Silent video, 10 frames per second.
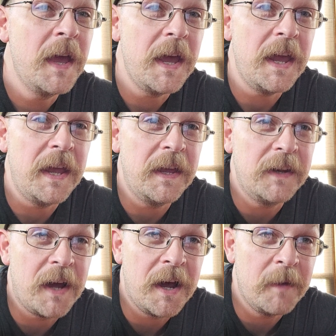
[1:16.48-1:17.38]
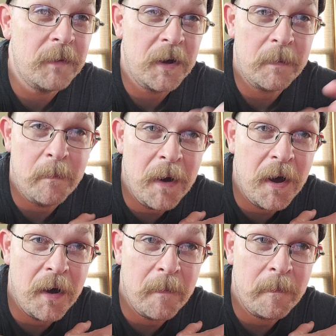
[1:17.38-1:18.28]
And I'm not a
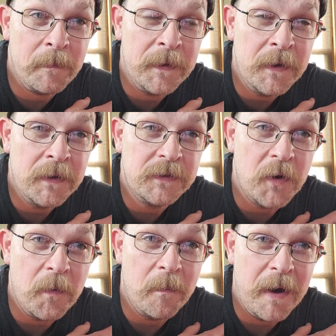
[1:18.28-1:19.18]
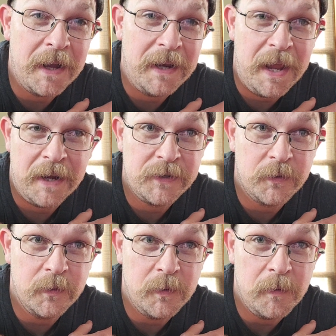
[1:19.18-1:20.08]
mom, so my
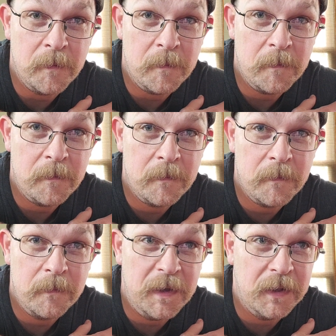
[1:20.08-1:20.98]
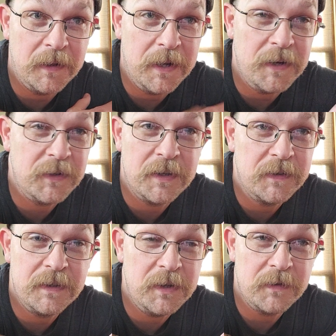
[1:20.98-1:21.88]
natural inclination is
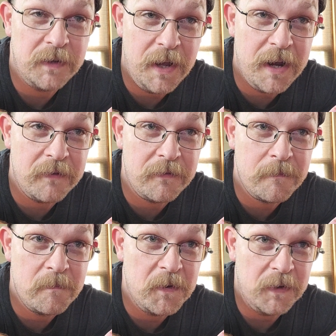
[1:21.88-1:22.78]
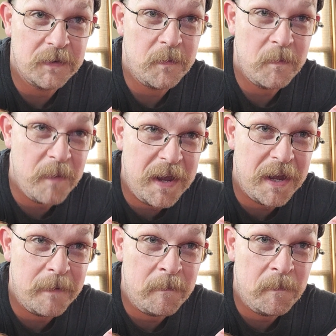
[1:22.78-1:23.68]
to use a knife because I'm a
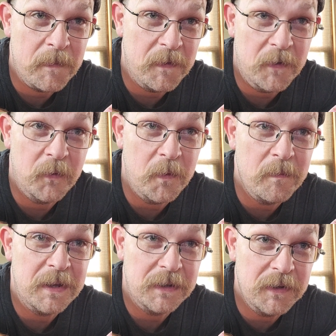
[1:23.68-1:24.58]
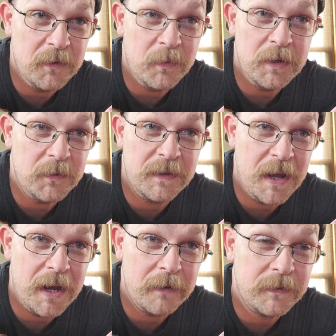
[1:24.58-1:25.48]
man, and that's what men do. We use
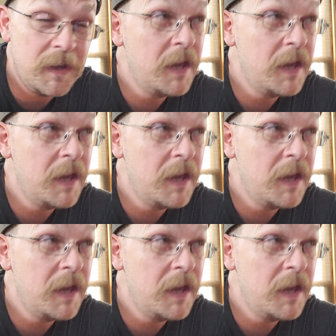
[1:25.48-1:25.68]
knives.